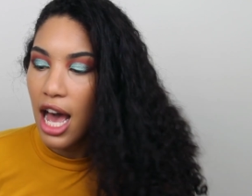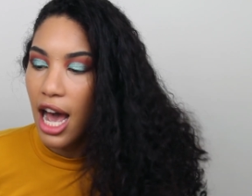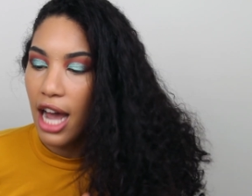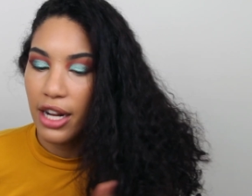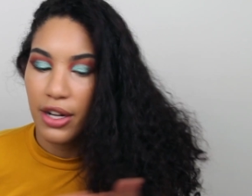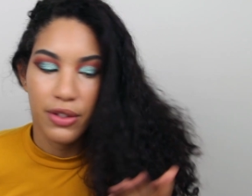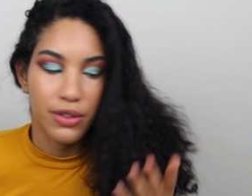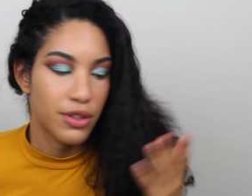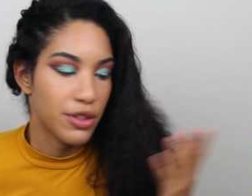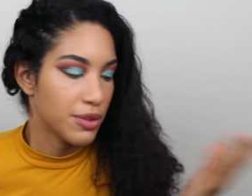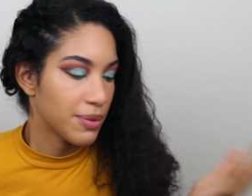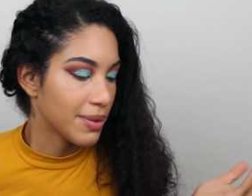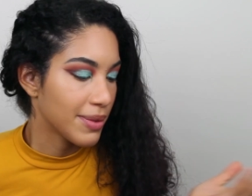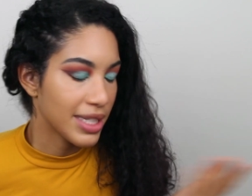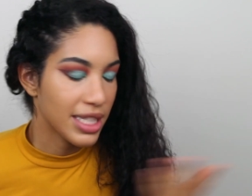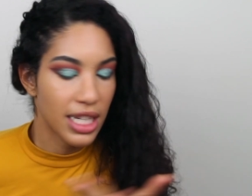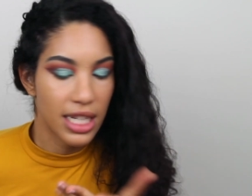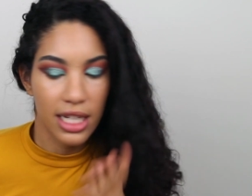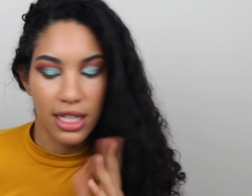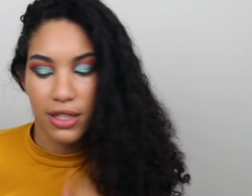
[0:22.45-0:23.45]
I know, just we're
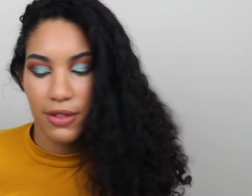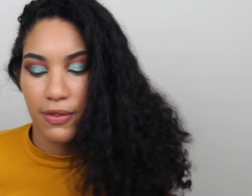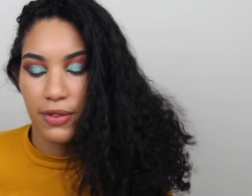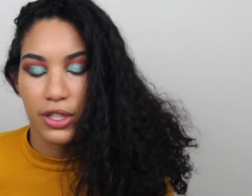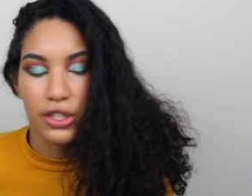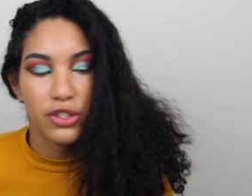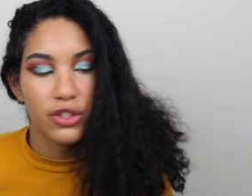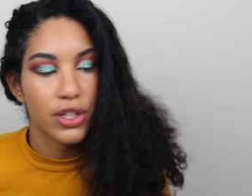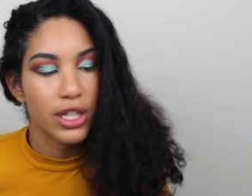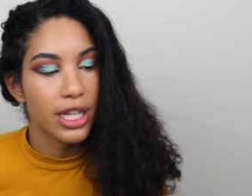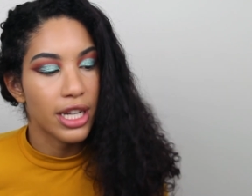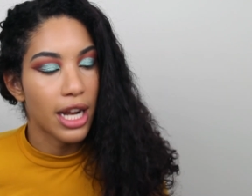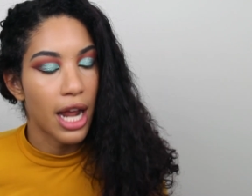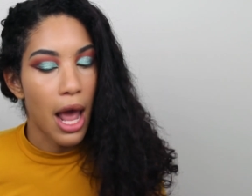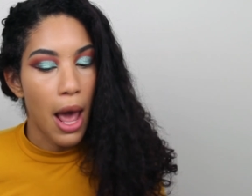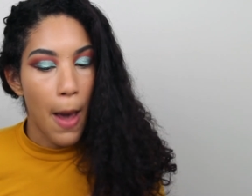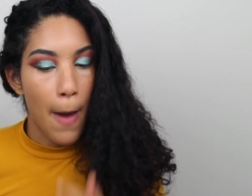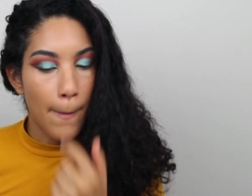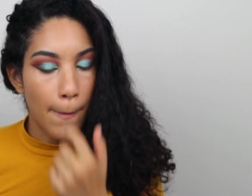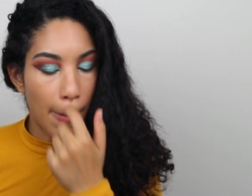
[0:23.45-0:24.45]
excited to
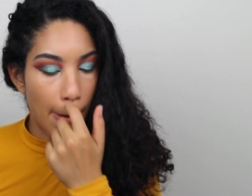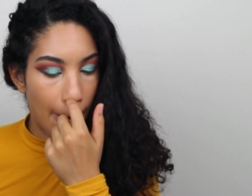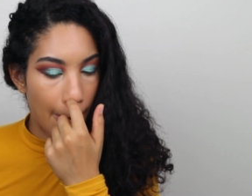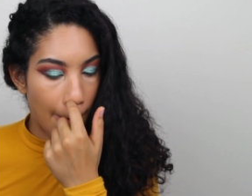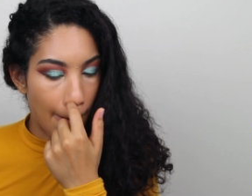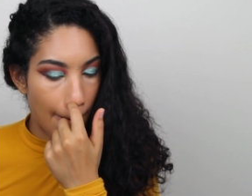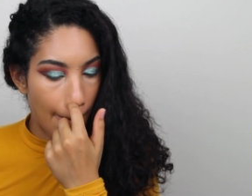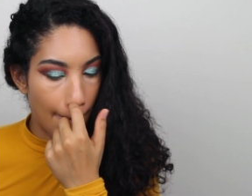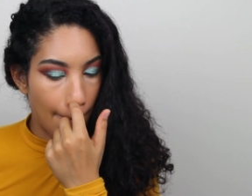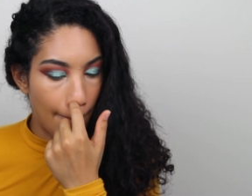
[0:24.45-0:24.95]
frustrated, but